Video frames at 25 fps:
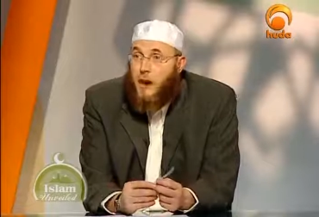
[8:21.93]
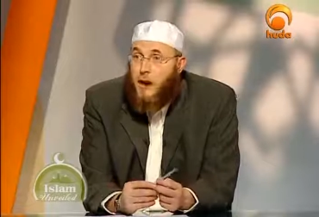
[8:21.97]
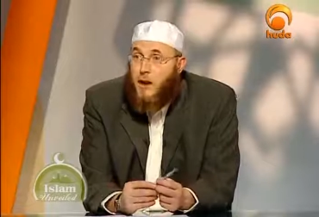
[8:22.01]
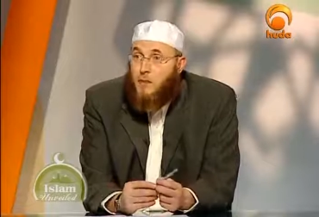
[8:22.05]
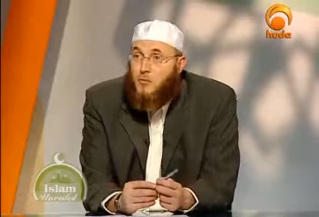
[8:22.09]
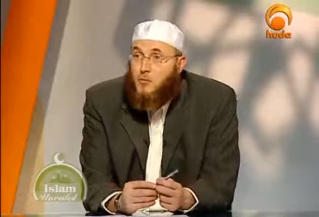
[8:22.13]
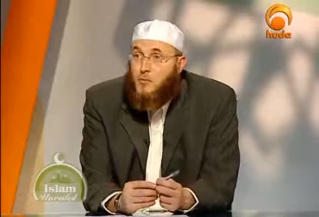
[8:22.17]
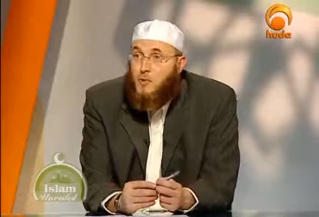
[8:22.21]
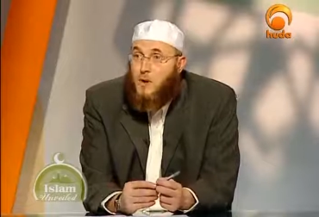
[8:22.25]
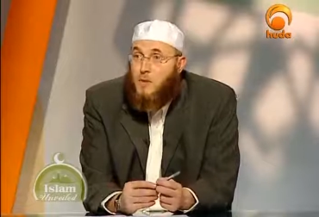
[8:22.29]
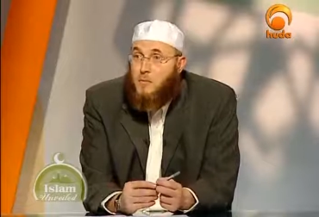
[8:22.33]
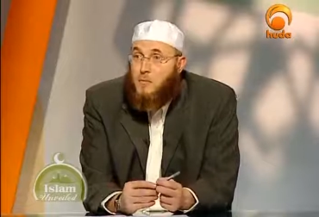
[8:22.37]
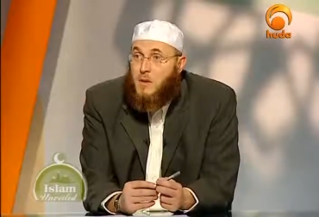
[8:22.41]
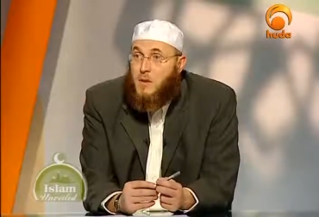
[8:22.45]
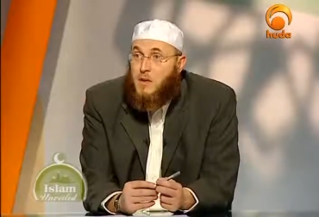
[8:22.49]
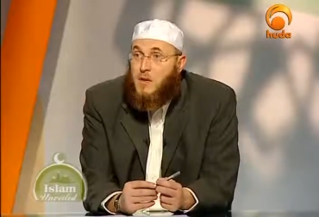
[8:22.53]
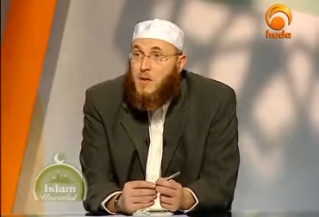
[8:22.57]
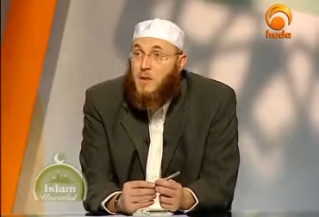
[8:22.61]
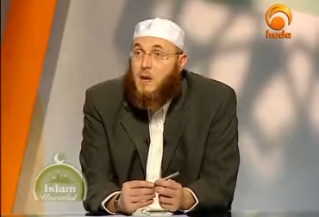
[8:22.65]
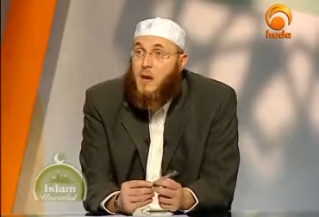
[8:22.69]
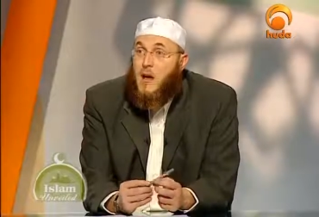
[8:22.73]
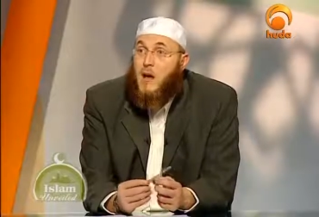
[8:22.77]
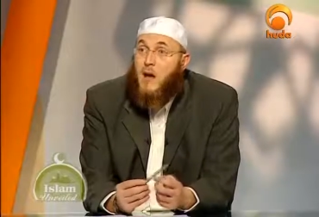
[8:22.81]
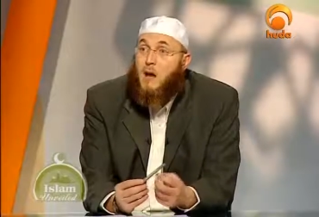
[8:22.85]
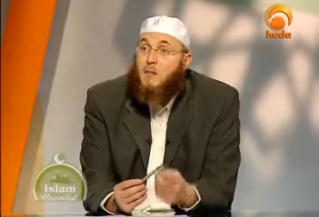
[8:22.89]
came to
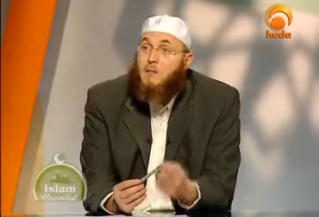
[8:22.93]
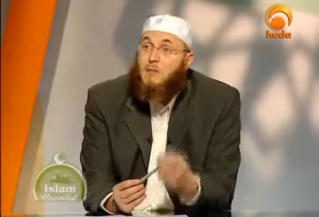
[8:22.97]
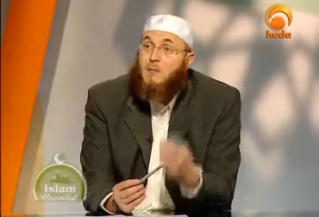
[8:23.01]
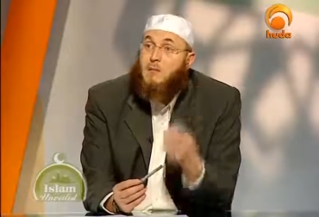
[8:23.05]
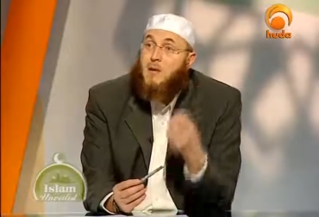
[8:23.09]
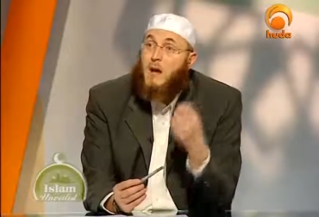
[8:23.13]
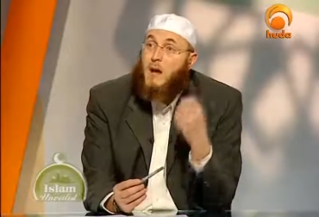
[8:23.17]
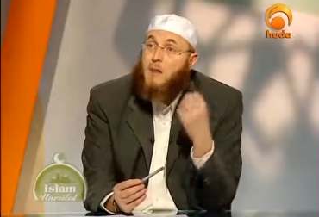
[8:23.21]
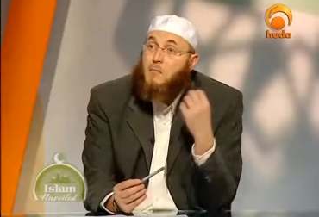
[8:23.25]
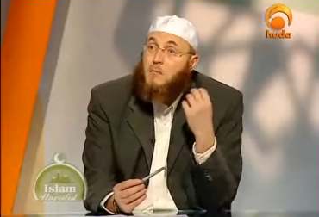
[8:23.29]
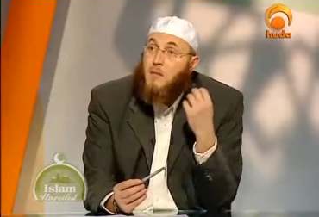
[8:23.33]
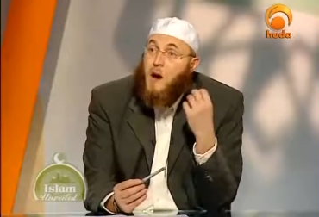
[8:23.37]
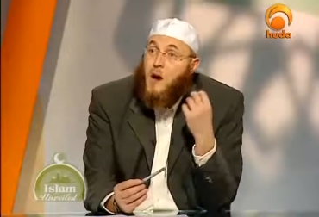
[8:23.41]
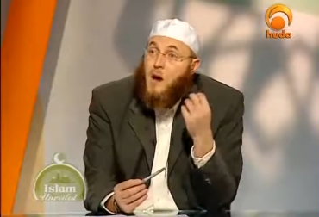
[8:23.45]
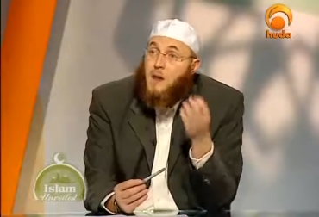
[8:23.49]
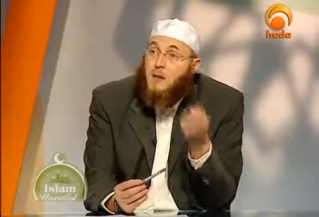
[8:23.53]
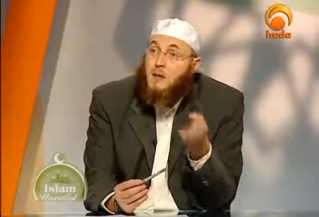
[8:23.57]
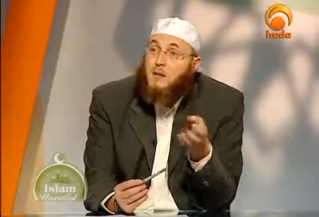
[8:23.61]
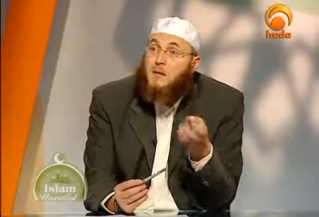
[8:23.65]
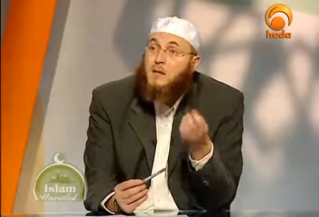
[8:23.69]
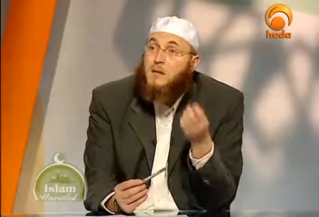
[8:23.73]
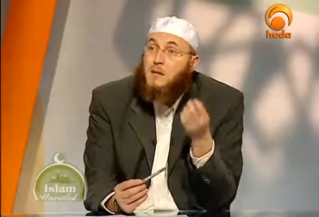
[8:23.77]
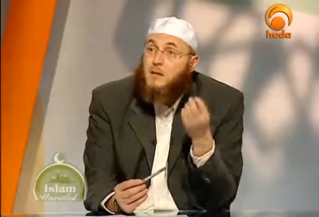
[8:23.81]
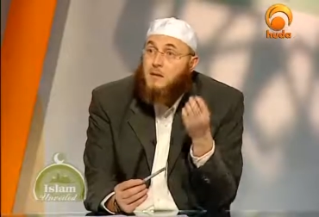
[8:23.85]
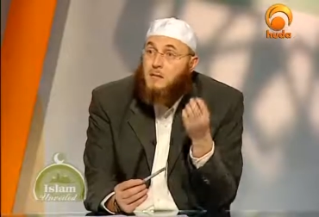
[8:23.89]
Medina, I was
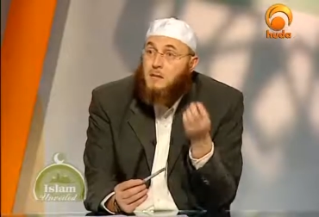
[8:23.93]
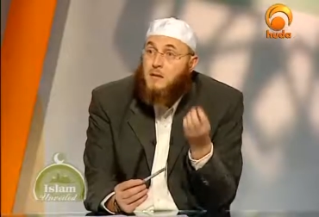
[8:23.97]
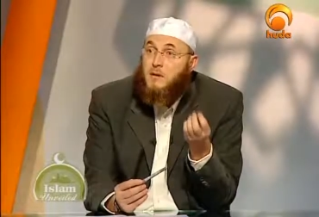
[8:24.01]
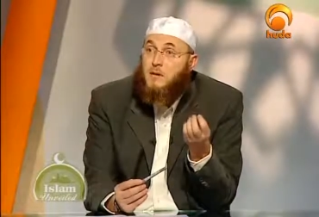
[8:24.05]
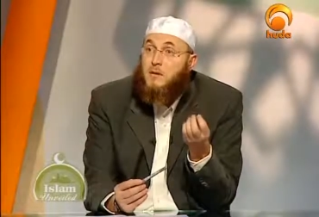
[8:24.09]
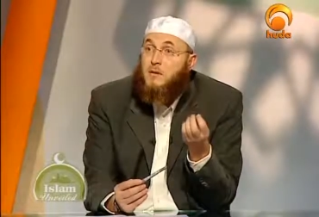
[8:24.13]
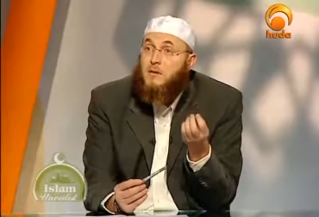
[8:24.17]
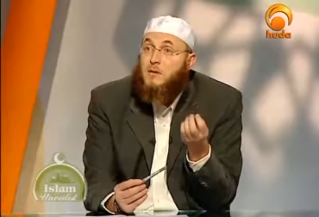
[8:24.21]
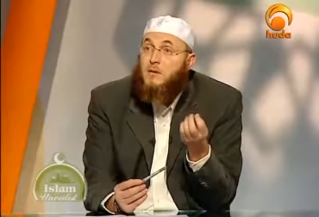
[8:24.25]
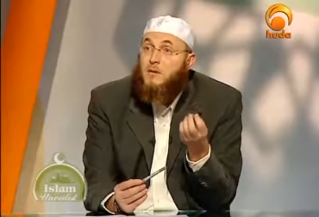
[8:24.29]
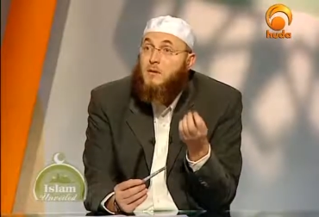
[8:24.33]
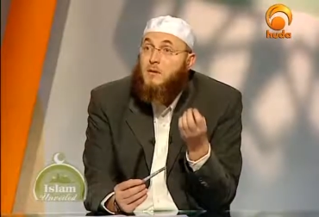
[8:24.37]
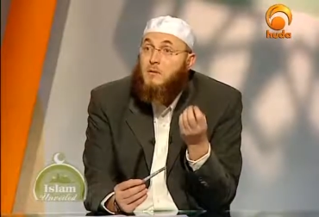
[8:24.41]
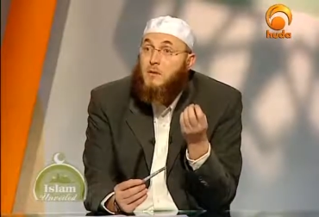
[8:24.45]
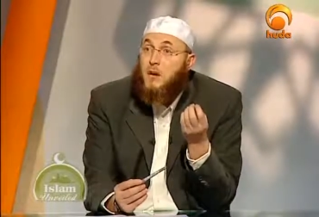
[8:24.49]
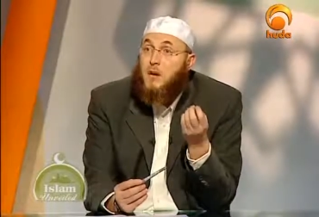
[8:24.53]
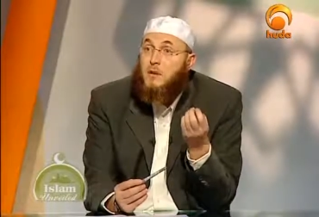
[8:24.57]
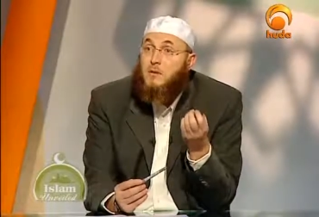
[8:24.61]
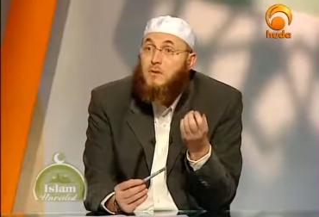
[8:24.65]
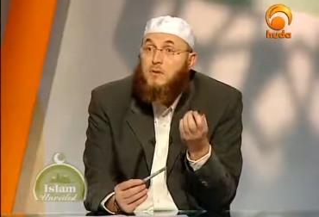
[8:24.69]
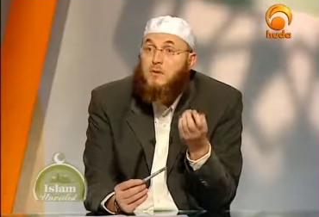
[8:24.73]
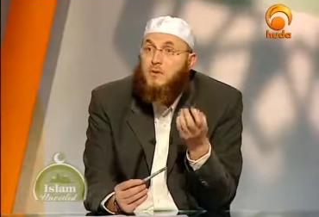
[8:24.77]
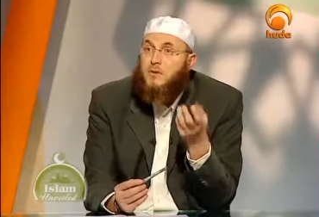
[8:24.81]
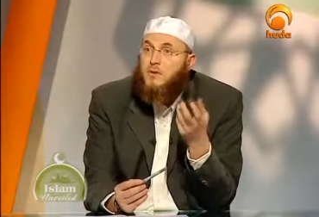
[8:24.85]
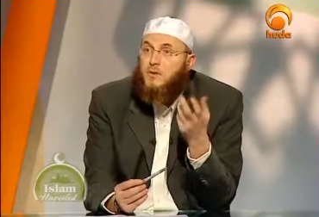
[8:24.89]
amongst the first to
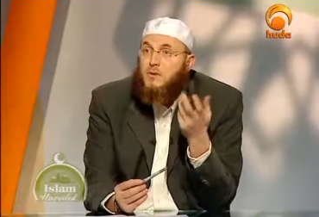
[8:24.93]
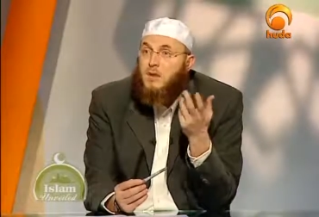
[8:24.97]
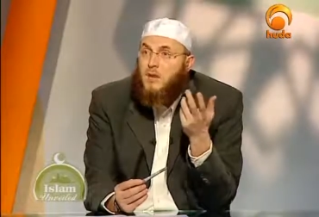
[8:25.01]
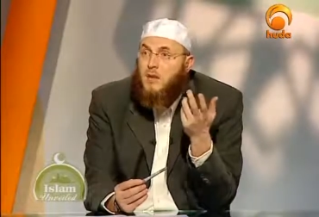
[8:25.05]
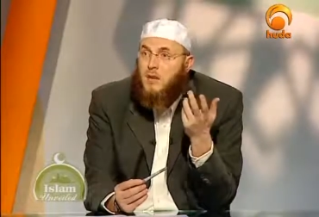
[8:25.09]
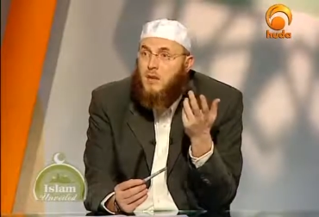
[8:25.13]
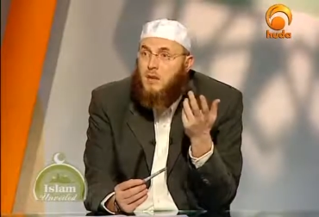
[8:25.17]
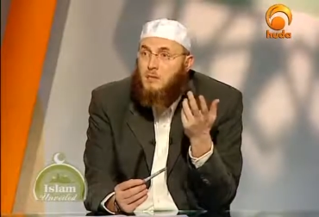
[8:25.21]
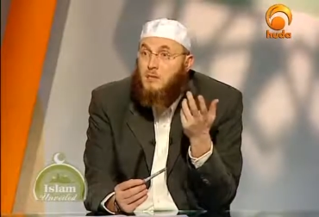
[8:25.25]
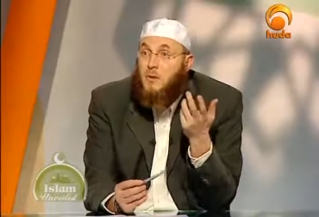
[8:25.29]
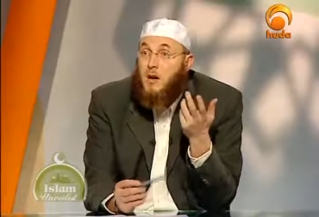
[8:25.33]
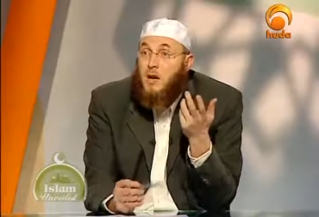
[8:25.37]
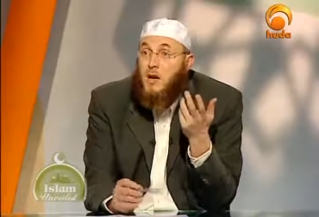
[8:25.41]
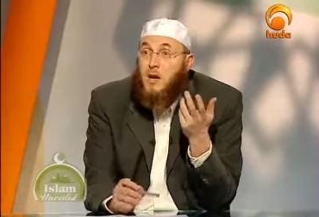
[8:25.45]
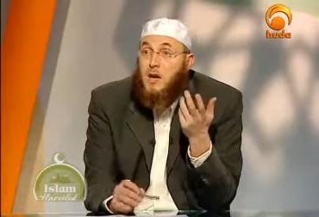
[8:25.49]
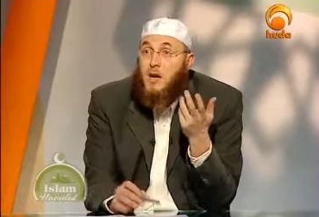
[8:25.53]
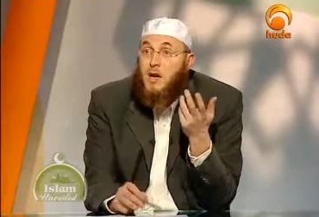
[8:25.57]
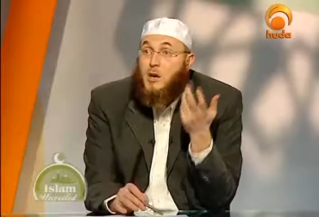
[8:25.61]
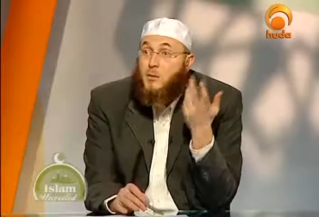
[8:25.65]
rush to see him,